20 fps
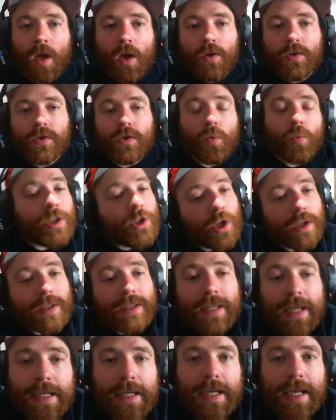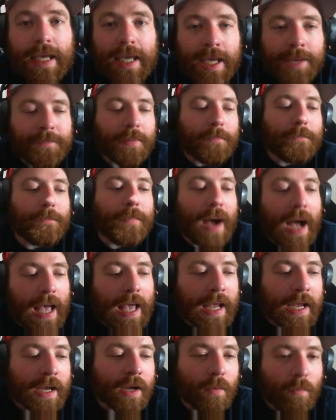So we just need to keep
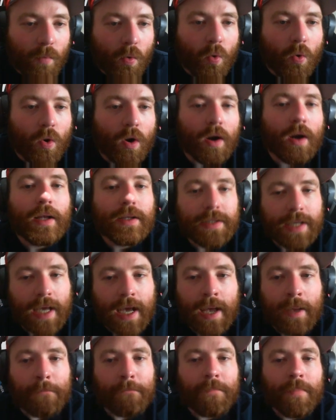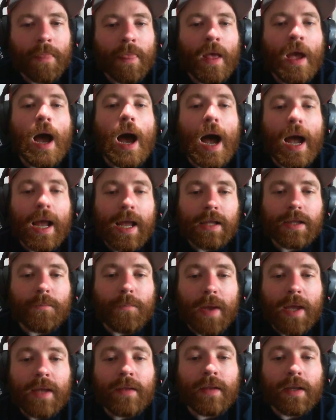buying more time. I get the
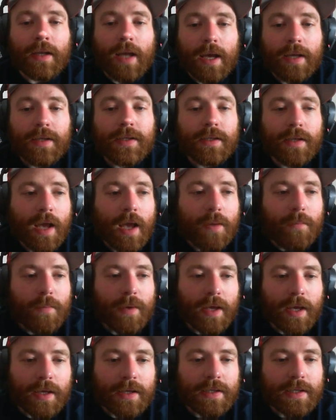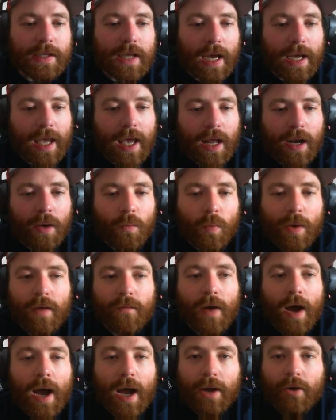Baneling Nest because, again, we
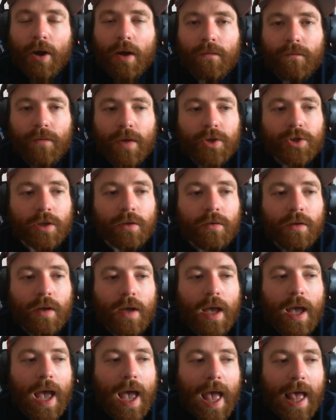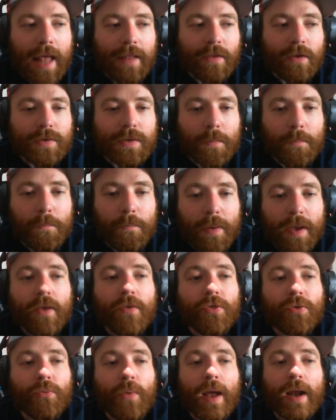have high ground vision, and there's a big
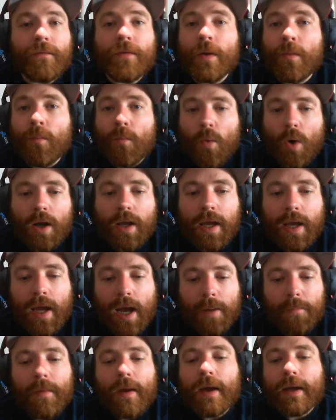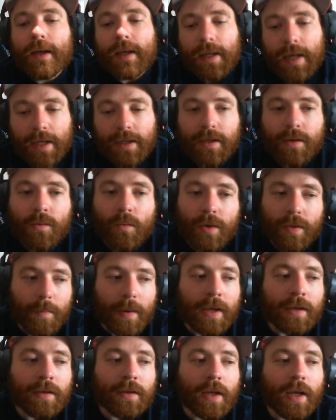threat of him walking up, connecting with a
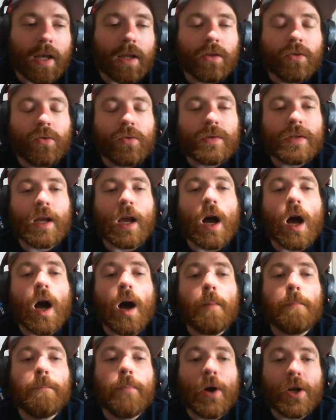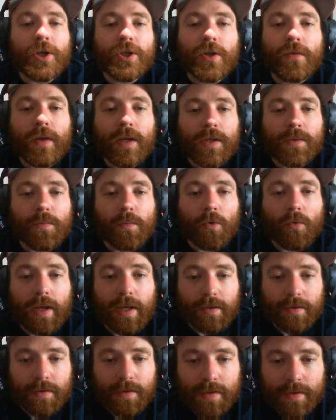Baneling, and losing a bunch of his
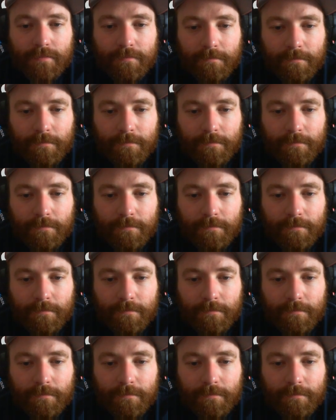Marines.